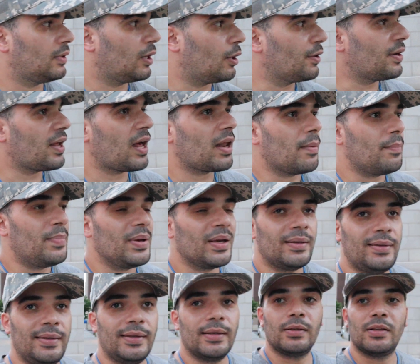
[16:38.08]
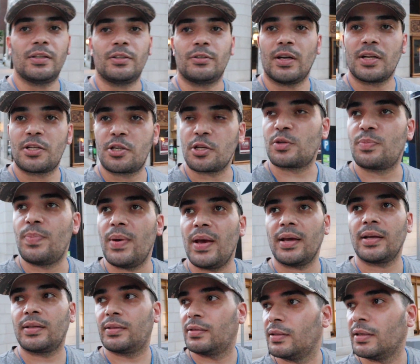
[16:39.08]
are not a big deal in
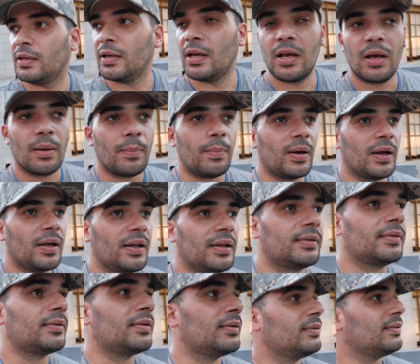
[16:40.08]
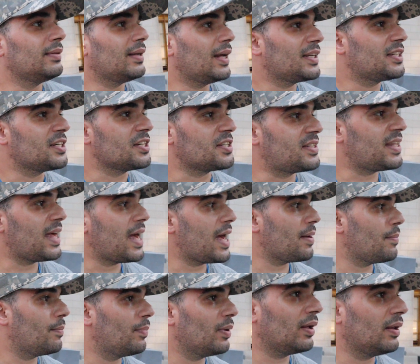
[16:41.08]
retrospect. But not just
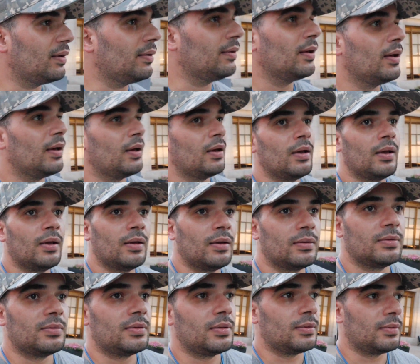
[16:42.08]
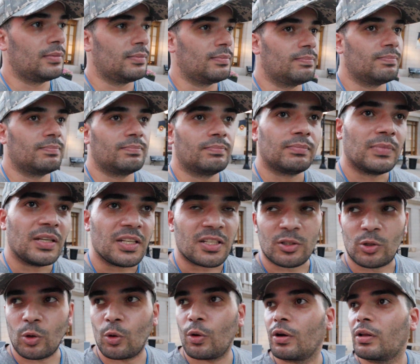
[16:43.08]
that, but
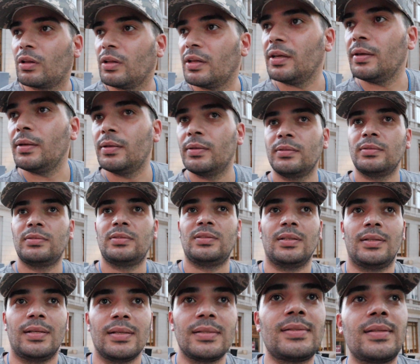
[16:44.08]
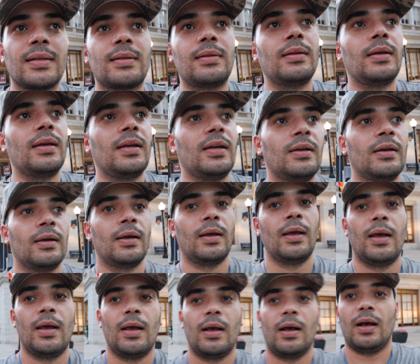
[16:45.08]
historically, statistically,
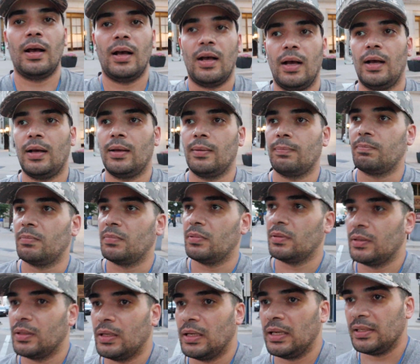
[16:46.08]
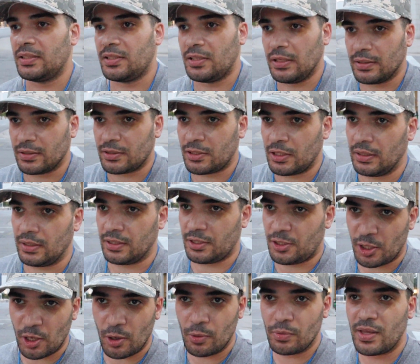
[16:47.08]
it's
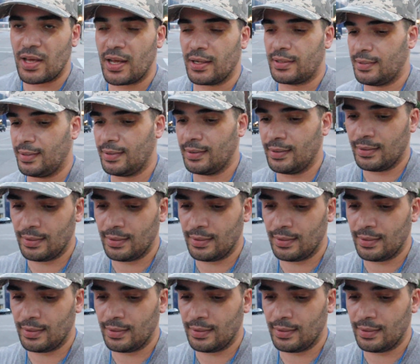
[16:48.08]
shown that,